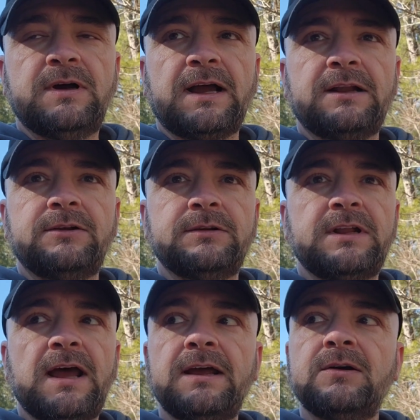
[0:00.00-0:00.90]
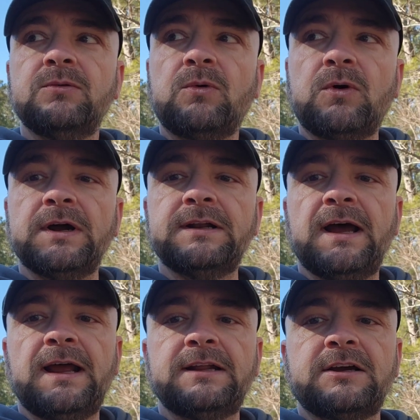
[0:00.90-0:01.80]
I gotta do today. One,
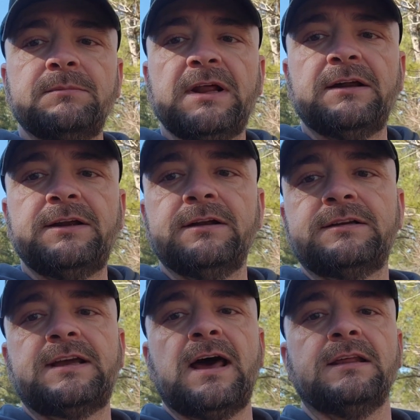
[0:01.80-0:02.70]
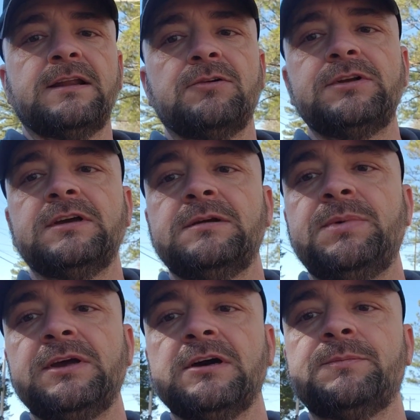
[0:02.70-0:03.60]
I had to come down here to Caledonia
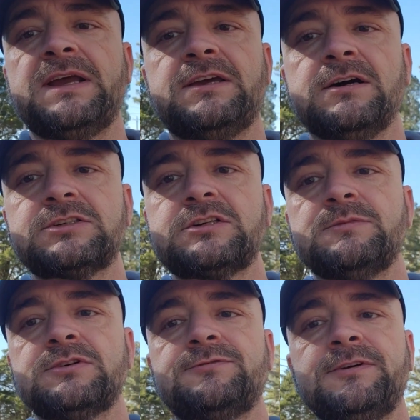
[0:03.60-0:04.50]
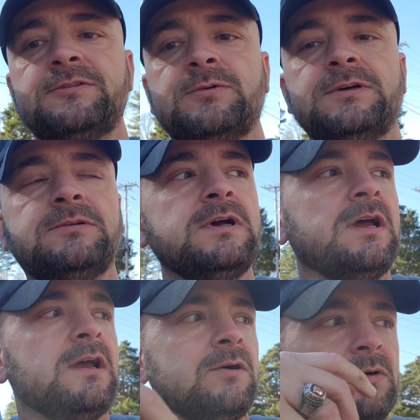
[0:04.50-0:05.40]
and pick up a customer's fifth wheel,
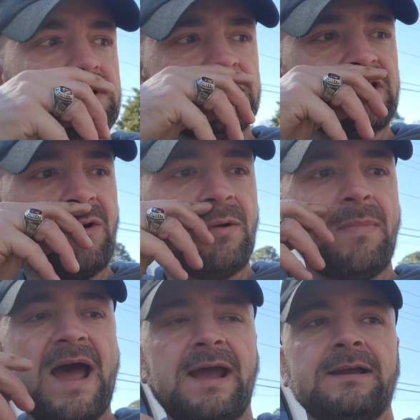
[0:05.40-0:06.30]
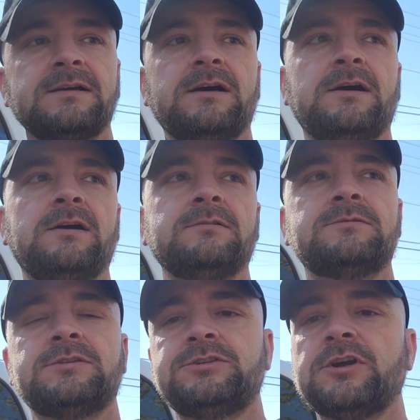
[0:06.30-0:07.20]
which is going back to
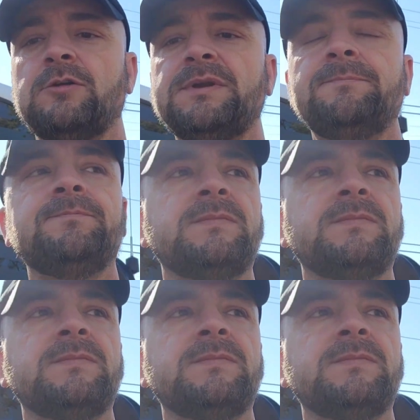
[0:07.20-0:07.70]
Sherman,